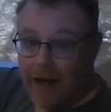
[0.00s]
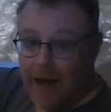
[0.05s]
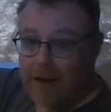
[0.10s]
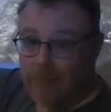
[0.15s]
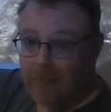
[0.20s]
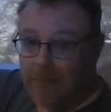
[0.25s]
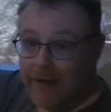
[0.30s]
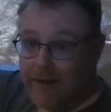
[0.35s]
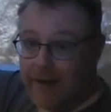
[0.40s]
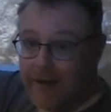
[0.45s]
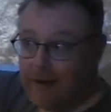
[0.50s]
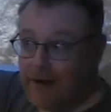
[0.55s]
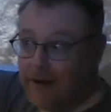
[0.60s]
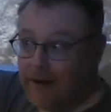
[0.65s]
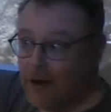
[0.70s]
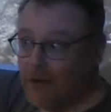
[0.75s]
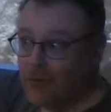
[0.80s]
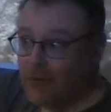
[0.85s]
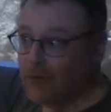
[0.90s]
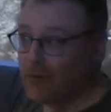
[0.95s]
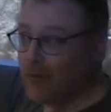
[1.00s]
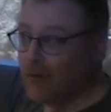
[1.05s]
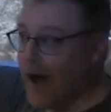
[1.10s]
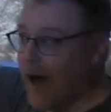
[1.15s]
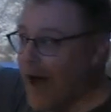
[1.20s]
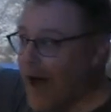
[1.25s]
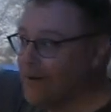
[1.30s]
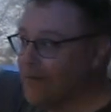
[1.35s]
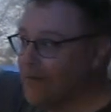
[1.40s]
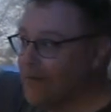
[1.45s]
And I'm like, can I go for a
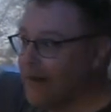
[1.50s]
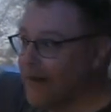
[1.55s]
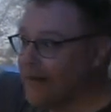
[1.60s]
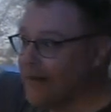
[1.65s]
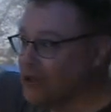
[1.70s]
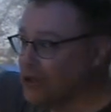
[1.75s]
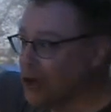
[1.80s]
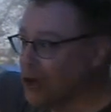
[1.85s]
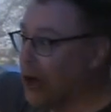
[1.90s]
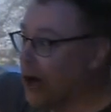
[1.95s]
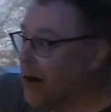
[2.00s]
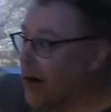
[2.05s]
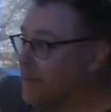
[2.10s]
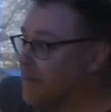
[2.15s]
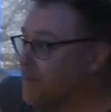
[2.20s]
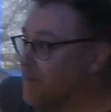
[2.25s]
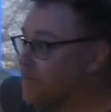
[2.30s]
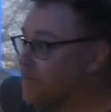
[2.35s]
ride? And they're like, sure.